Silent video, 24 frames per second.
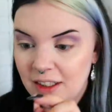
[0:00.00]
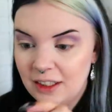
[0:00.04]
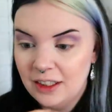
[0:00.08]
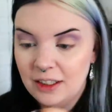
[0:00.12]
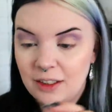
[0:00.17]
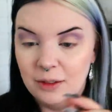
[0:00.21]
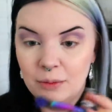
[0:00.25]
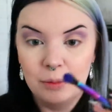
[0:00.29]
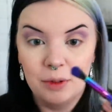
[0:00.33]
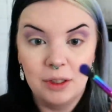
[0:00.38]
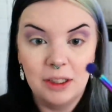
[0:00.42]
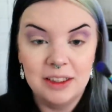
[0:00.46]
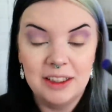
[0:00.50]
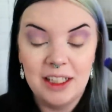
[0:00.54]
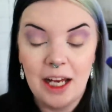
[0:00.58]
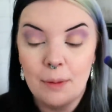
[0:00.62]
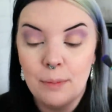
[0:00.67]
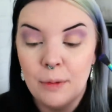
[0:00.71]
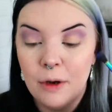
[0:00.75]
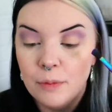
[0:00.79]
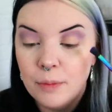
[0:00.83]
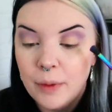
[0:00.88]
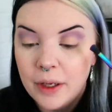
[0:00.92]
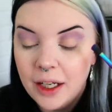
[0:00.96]
I'm going to
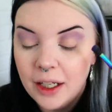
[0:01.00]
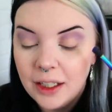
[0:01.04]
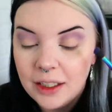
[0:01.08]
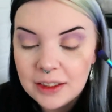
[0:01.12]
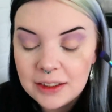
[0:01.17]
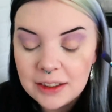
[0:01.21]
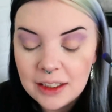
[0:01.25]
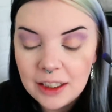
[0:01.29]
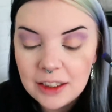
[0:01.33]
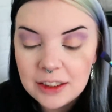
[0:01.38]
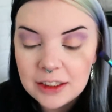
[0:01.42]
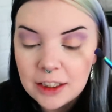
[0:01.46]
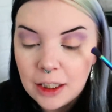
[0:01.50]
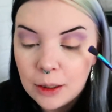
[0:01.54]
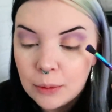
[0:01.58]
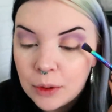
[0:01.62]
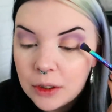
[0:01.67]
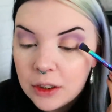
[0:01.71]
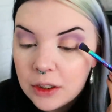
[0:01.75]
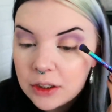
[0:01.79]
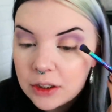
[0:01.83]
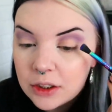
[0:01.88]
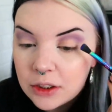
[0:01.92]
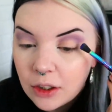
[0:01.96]
tap off my excess and I'm
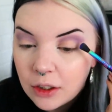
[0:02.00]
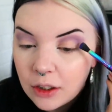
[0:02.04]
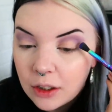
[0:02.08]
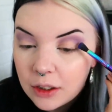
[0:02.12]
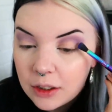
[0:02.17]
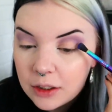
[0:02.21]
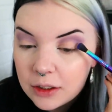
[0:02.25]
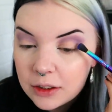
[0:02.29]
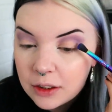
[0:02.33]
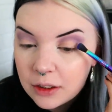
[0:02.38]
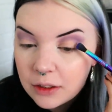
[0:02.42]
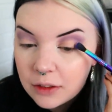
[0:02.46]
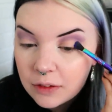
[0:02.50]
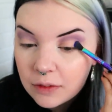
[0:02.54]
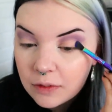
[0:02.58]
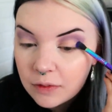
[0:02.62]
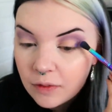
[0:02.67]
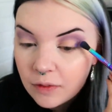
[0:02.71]
going to start